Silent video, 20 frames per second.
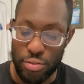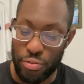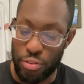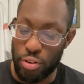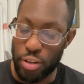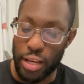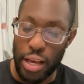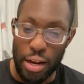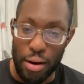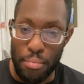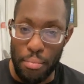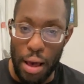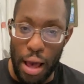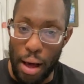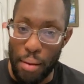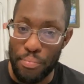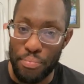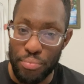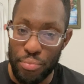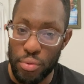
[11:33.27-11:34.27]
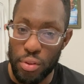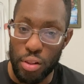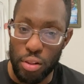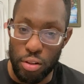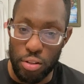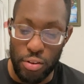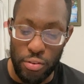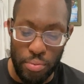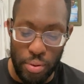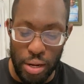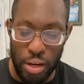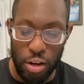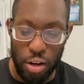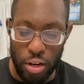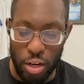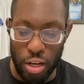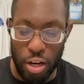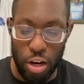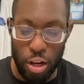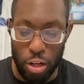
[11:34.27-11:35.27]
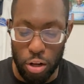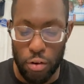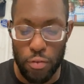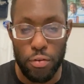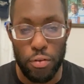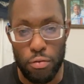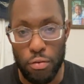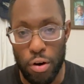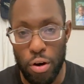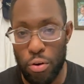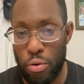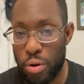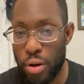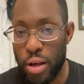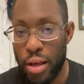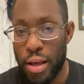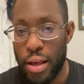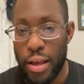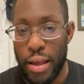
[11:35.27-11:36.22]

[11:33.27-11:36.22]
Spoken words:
If you look at a map, depending on the color of the road,